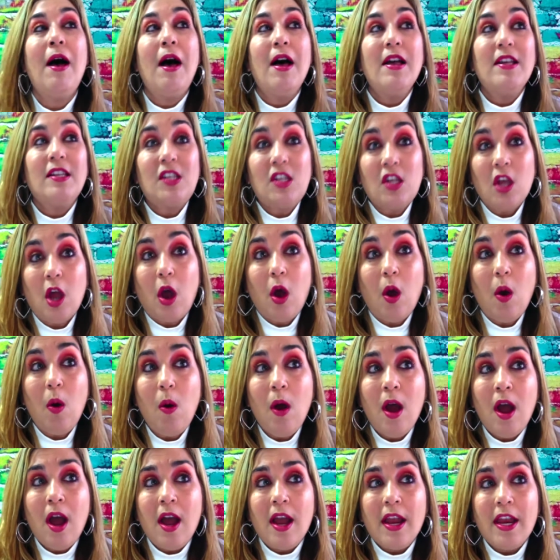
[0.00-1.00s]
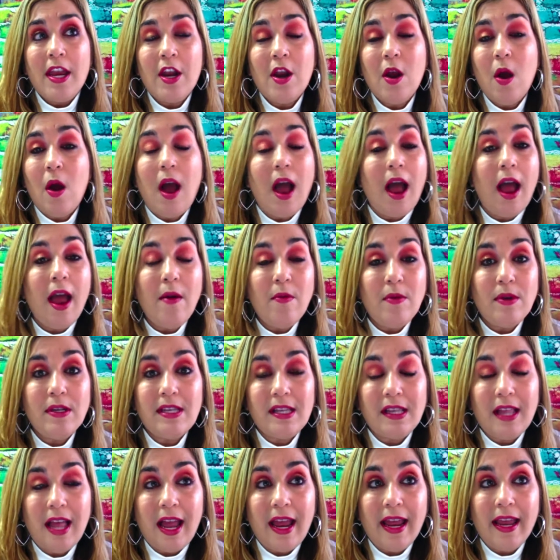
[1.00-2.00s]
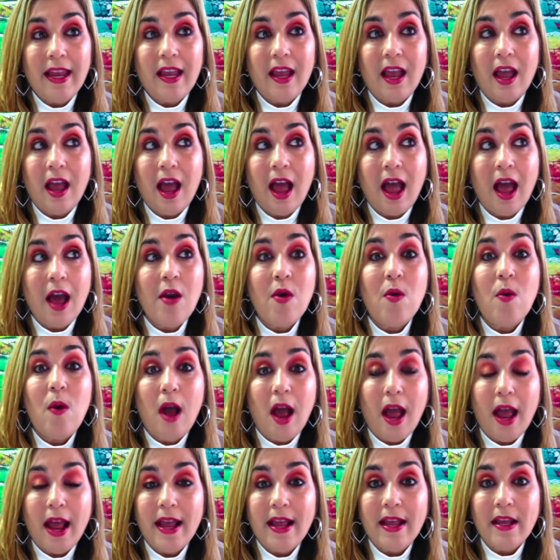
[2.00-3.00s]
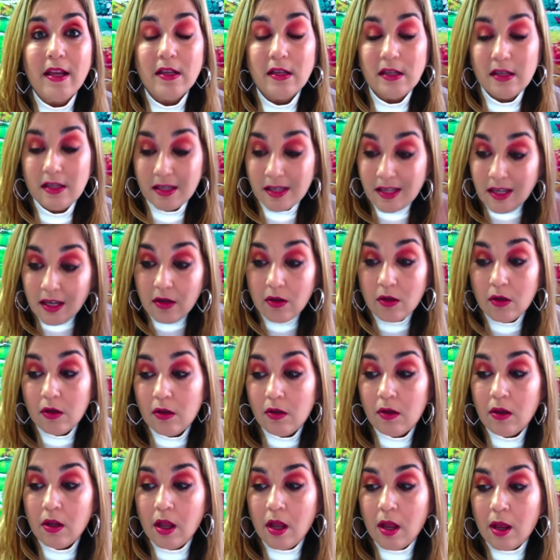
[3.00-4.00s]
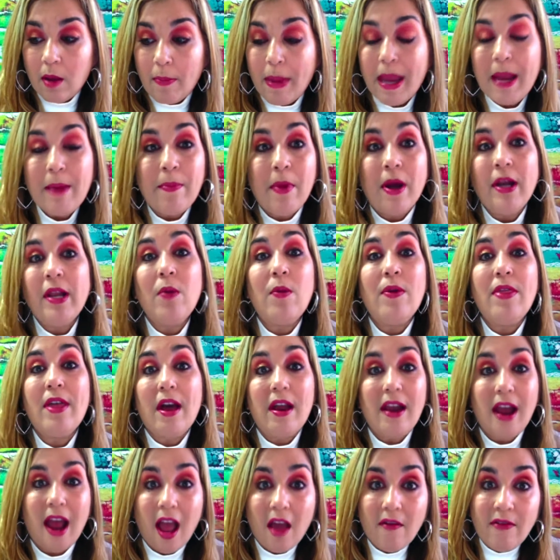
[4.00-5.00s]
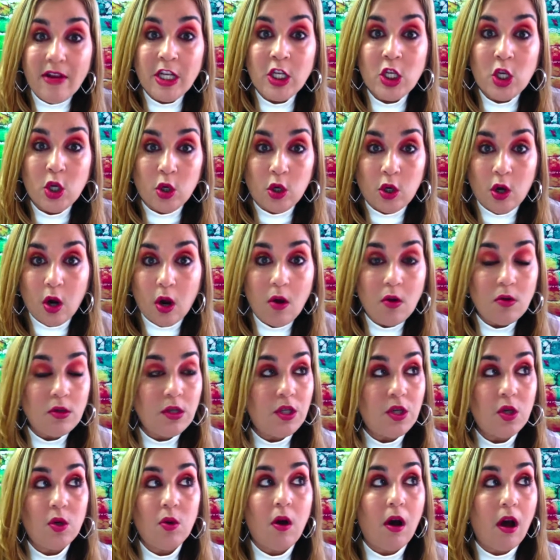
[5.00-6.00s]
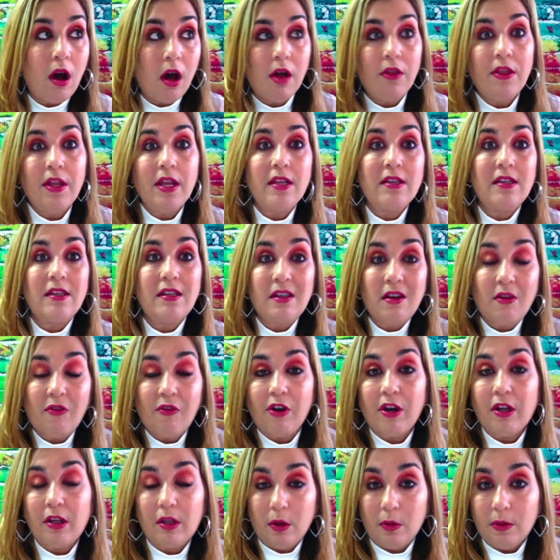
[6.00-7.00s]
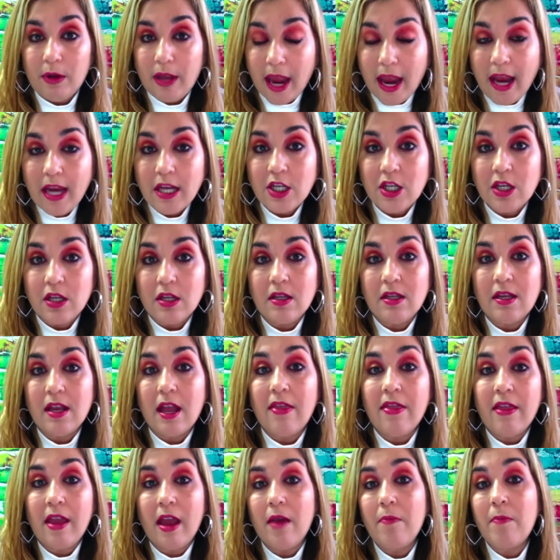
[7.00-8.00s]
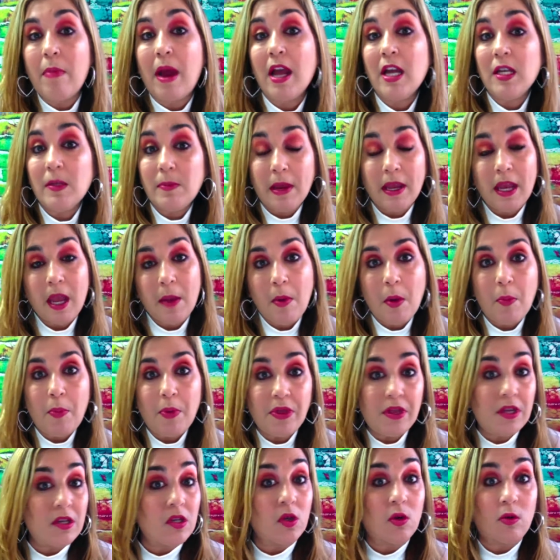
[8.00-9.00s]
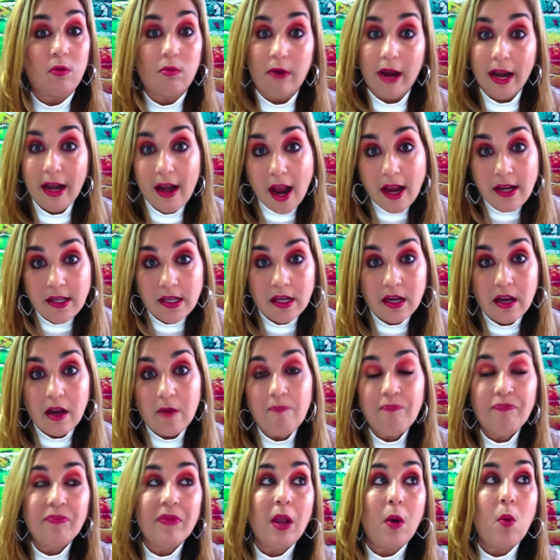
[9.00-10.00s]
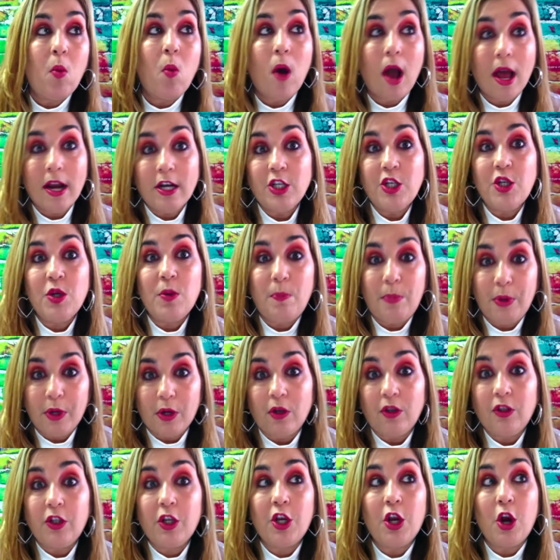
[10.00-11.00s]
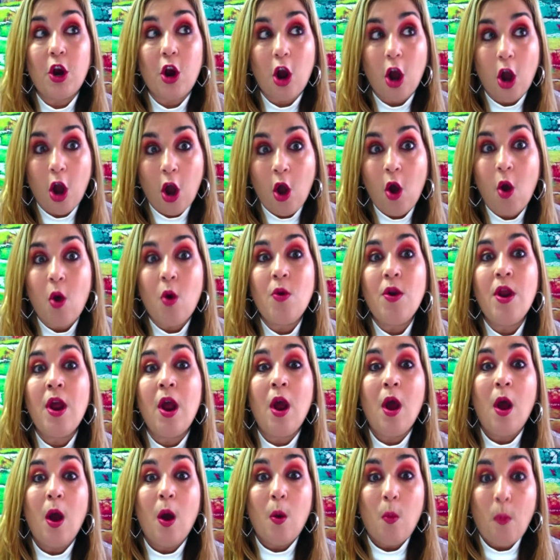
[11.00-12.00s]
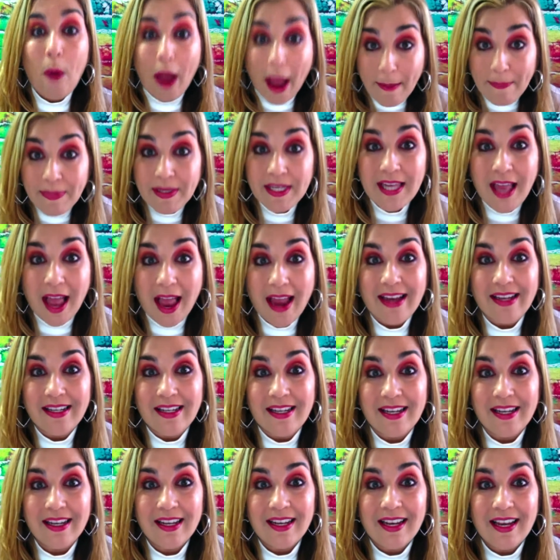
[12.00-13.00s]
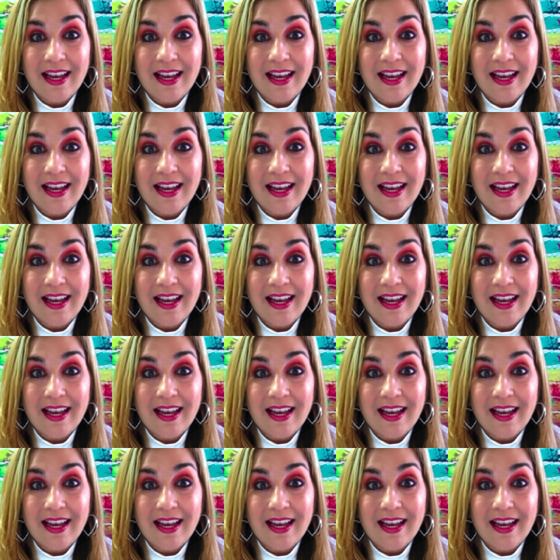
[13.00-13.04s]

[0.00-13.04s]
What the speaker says: So, I was like, how do I still make money without having to go to all these different locations? And then my husband came up with this great idea. Why don't you build your own website?